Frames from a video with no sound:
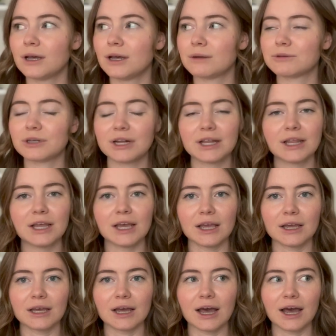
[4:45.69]
I'm trying to
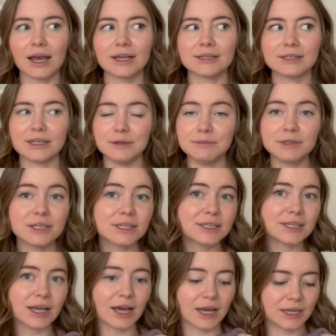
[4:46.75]
think. I seamed the
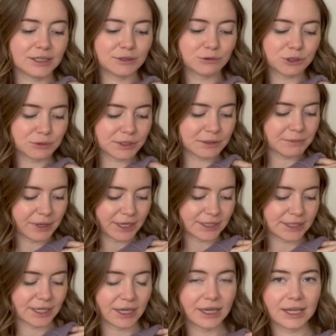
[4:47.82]
sides, which was
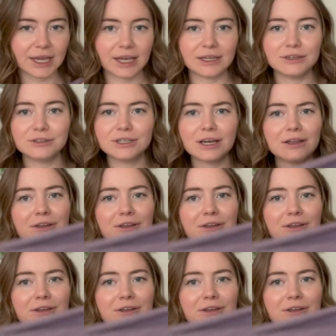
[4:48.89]
amazing. Can you tell